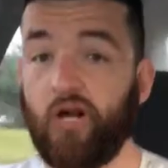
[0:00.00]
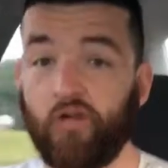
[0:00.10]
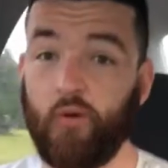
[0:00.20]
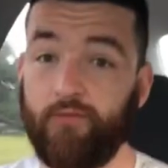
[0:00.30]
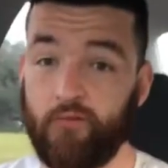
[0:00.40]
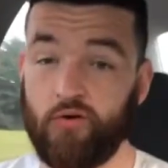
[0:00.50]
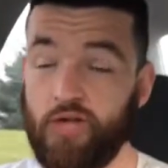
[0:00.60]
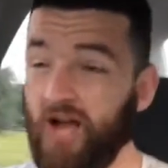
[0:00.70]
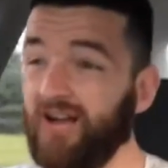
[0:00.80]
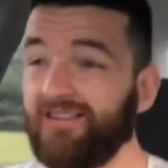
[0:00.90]
Although if you're
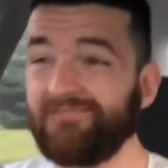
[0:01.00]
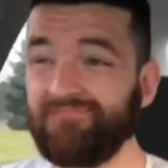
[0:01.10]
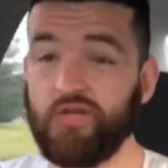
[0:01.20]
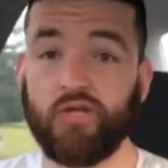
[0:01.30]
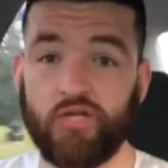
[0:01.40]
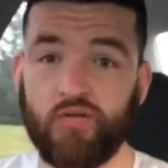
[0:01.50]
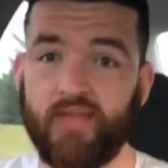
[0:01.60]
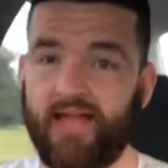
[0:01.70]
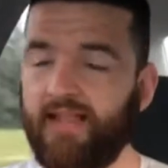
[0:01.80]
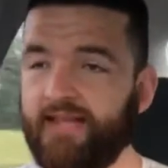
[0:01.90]
young, you can do
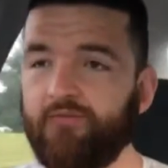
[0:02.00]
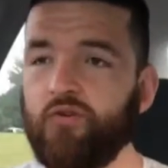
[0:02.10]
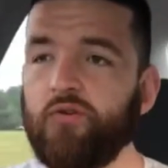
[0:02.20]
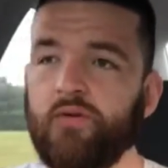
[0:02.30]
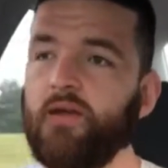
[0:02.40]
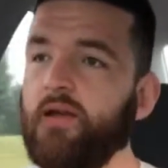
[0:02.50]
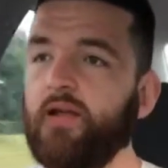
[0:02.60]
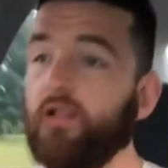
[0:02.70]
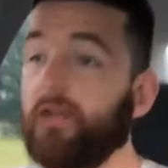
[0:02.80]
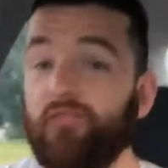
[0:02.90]
that. Like, if
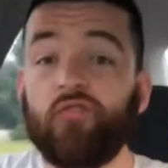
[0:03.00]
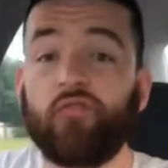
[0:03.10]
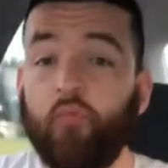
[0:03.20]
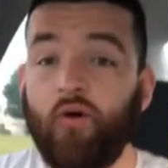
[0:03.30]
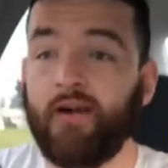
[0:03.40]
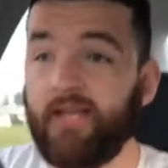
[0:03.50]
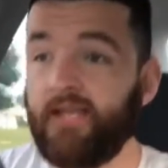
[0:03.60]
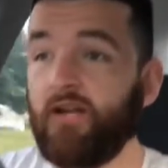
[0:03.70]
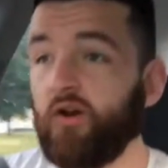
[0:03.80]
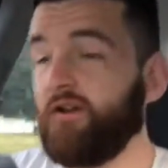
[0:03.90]
you're
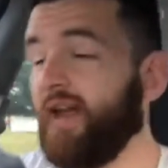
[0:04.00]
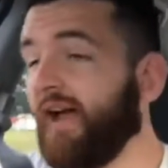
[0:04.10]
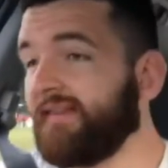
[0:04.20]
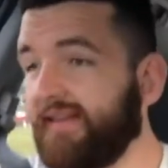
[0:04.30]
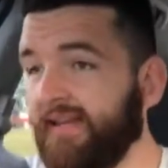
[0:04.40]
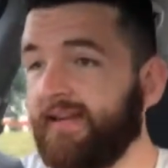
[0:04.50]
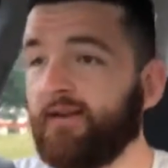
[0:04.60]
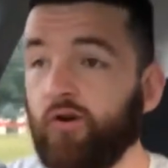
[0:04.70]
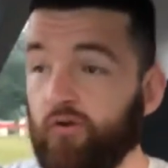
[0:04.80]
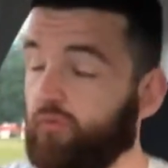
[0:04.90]
20 or
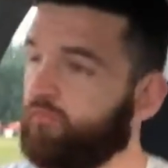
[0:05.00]
19 or